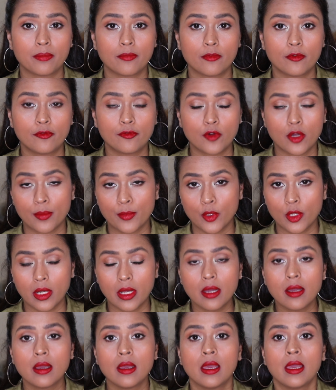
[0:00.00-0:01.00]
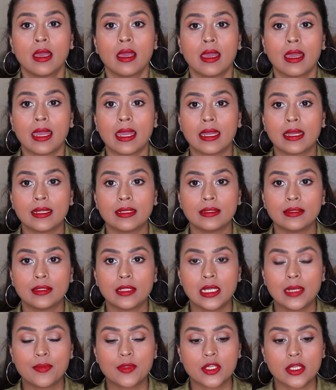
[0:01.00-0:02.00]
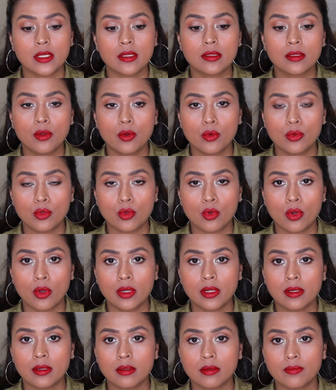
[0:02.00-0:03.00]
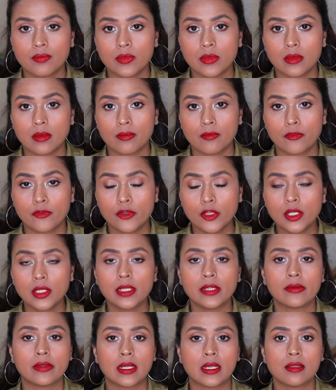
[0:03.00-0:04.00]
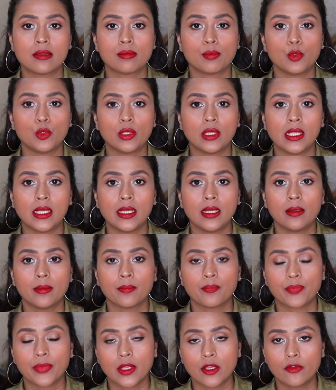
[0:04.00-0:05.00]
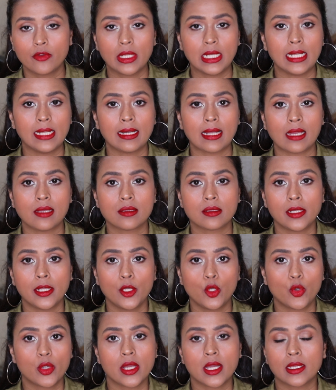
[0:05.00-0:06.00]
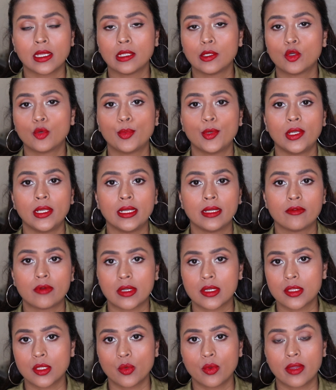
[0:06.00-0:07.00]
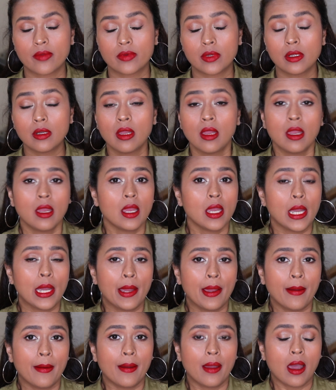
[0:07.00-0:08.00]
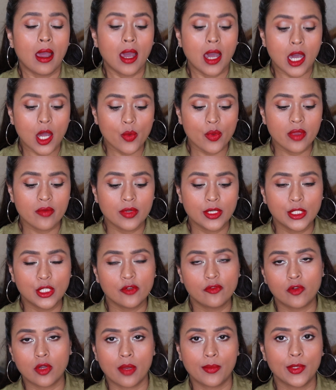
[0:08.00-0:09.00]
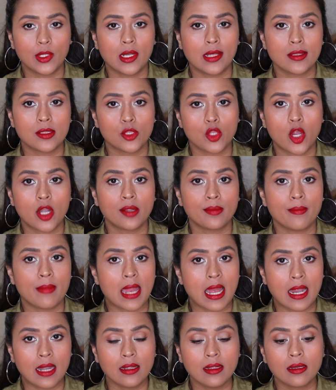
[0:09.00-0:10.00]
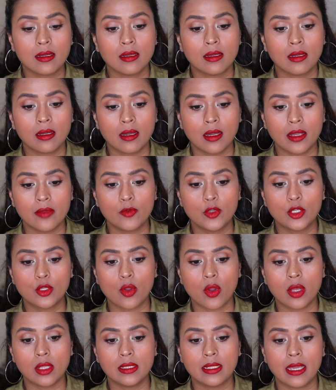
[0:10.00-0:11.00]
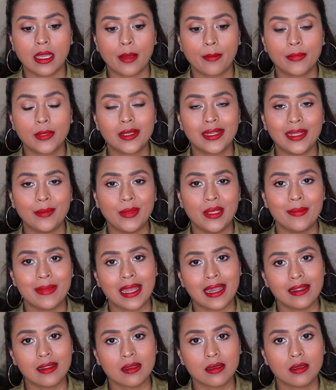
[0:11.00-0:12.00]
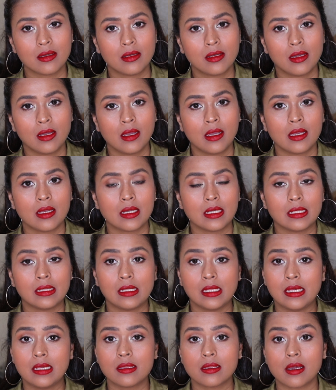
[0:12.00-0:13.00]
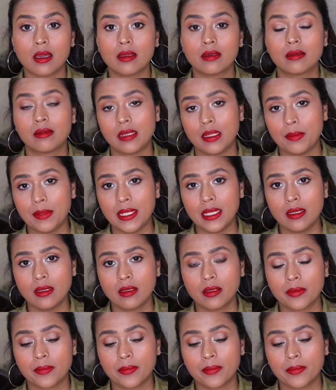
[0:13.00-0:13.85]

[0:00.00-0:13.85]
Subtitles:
formula, and the lipsticks go on really smoothly, really nicely, no tugging, no pulling whatsoever. However, the formula is not matte. I would call them creamy matte. These are creamy,